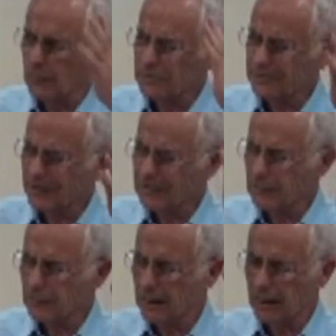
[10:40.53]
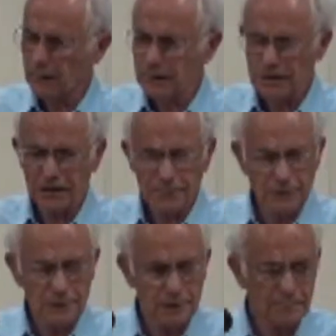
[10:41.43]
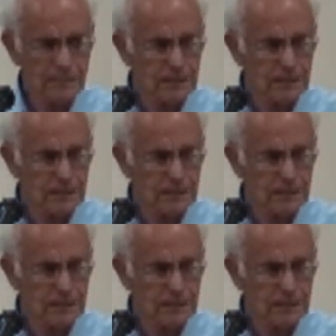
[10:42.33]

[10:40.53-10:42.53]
what kind of harmony is here?